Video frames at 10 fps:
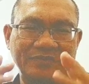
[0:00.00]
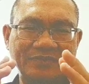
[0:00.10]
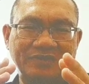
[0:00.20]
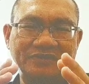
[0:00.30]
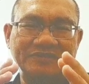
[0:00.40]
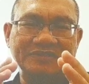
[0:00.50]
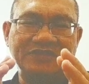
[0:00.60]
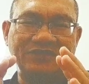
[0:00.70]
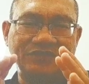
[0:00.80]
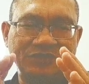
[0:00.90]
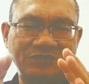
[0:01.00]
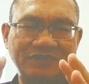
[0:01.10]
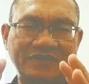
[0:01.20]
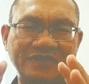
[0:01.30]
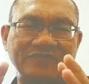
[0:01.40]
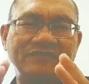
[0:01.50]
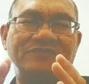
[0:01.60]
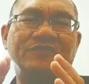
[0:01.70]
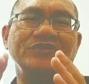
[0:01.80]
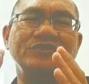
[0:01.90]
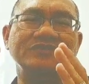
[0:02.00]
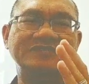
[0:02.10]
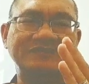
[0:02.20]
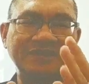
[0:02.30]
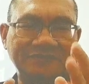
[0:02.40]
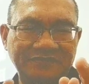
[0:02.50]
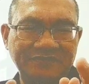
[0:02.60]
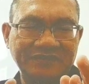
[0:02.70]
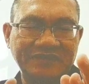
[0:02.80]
Because if you do event for yourself,